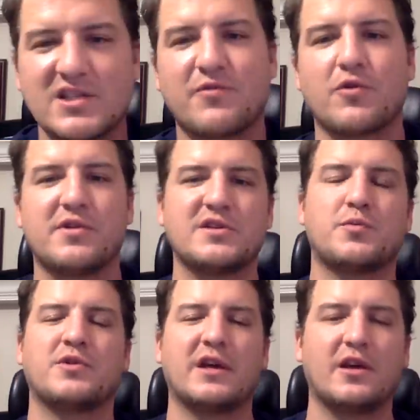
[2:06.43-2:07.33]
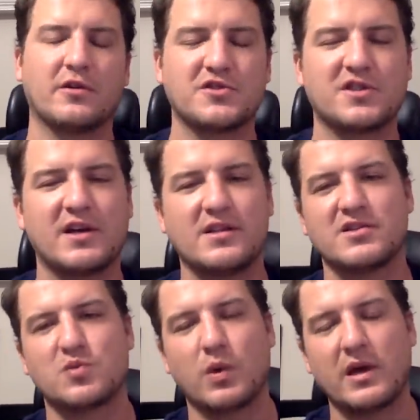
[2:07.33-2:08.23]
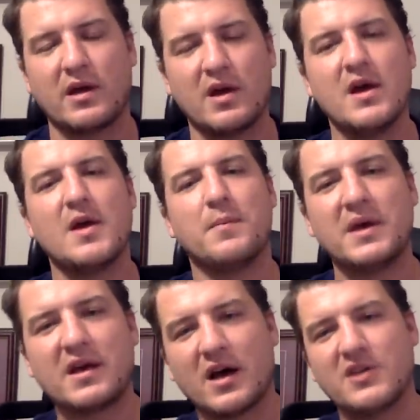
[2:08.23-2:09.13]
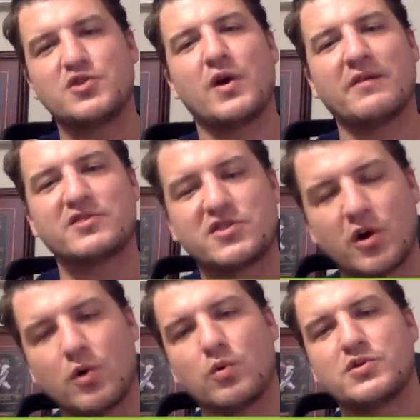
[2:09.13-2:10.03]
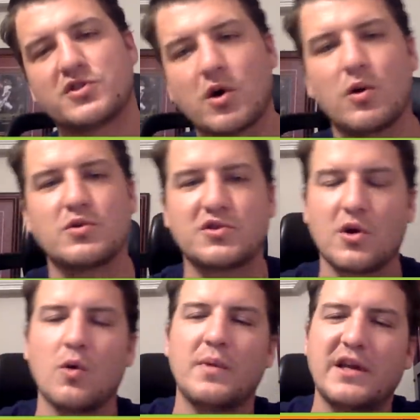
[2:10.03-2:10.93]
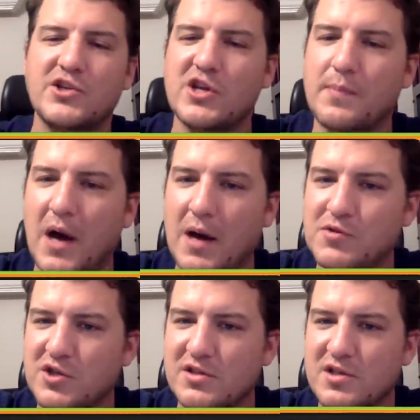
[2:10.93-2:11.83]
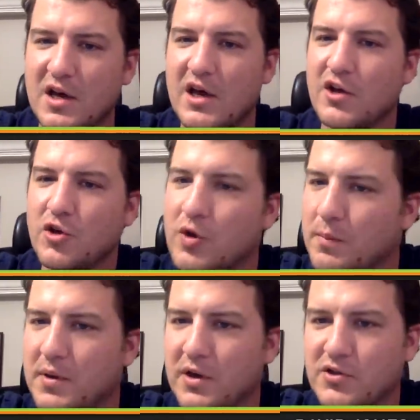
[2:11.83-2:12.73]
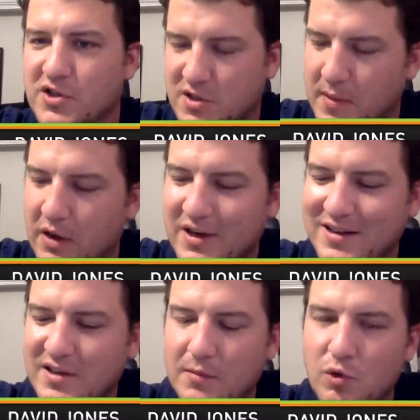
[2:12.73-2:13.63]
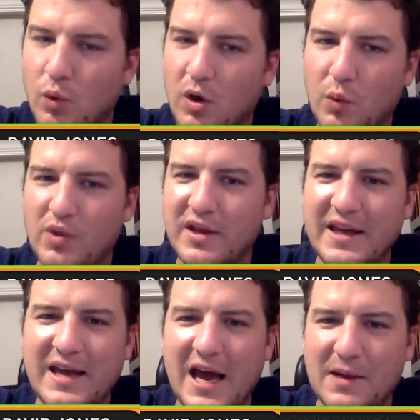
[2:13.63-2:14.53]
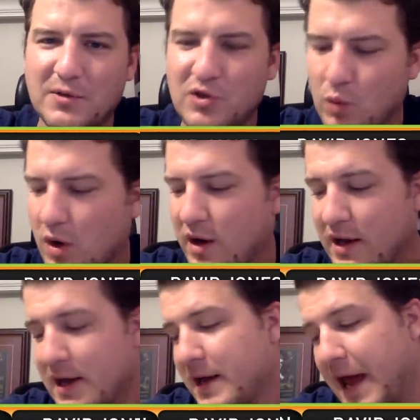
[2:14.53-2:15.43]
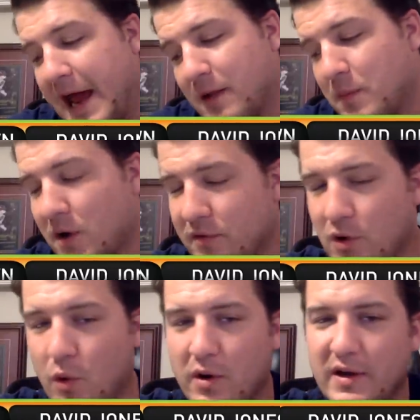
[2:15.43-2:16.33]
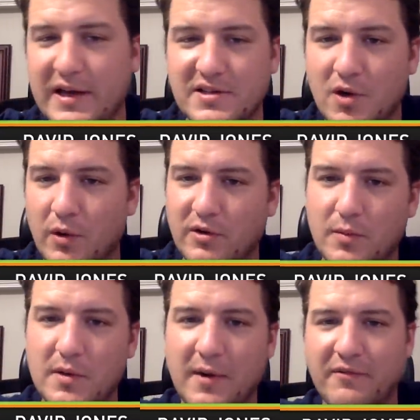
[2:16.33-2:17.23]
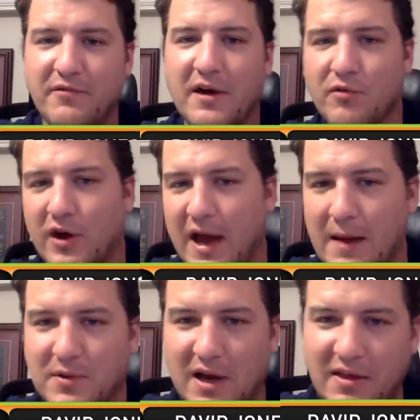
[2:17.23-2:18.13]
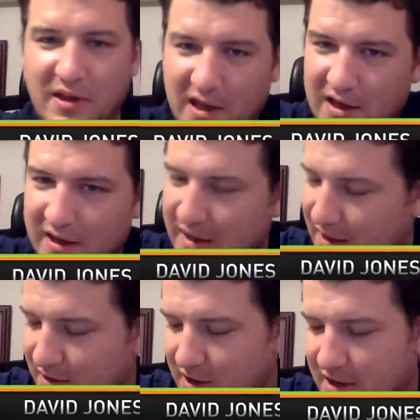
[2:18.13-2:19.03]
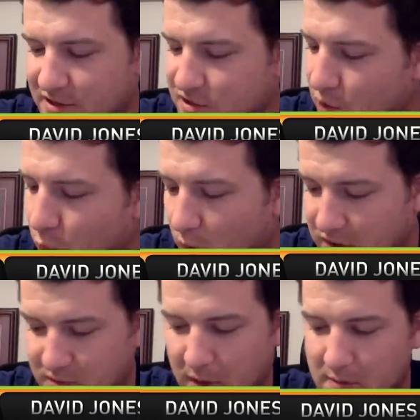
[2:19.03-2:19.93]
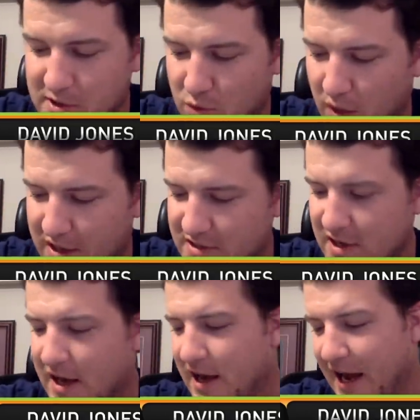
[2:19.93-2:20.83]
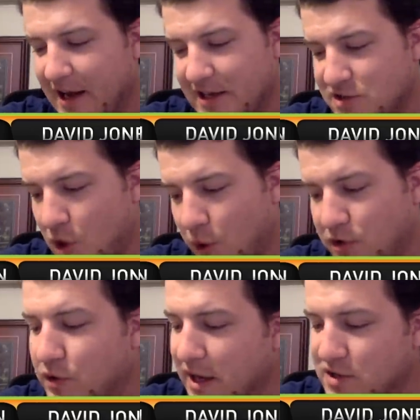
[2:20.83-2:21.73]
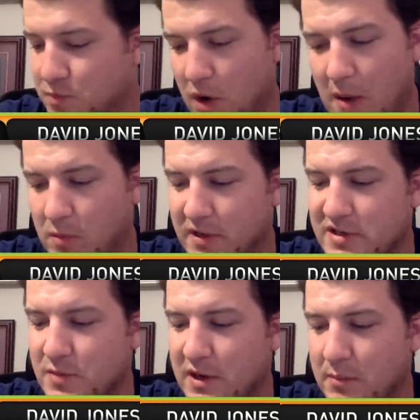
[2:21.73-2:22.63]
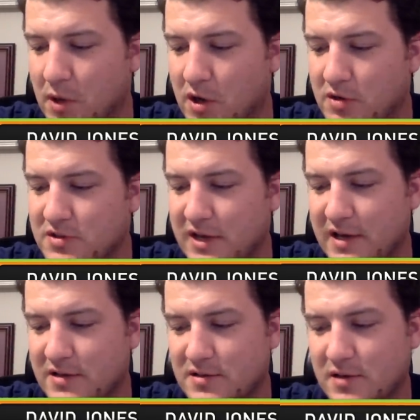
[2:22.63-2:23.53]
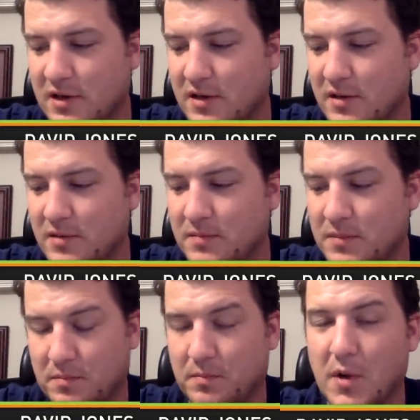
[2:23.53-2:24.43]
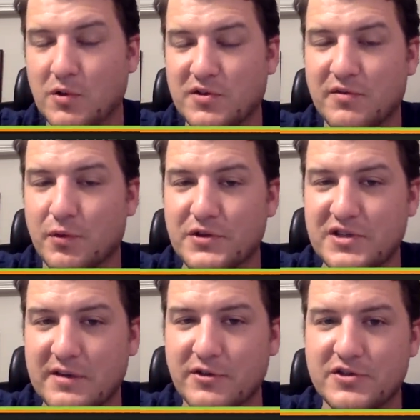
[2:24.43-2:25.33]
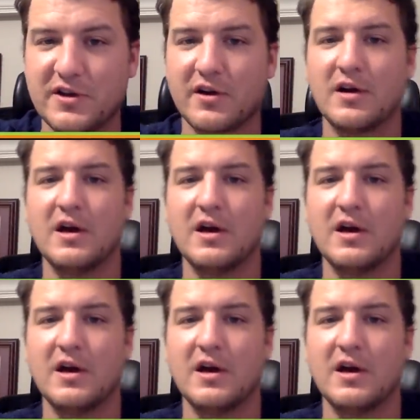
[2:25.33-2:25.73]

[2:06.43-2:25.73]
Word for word: for this particular slate this week because you have so, so, so many cheap options. You can build just about any team you want with any captain you want. And Melvin Gordon, he's going to be my favorite captain. I think he can get in the end zone once, maybe twice, and he's going to catch probably as many balls as uh, most of the receivers here.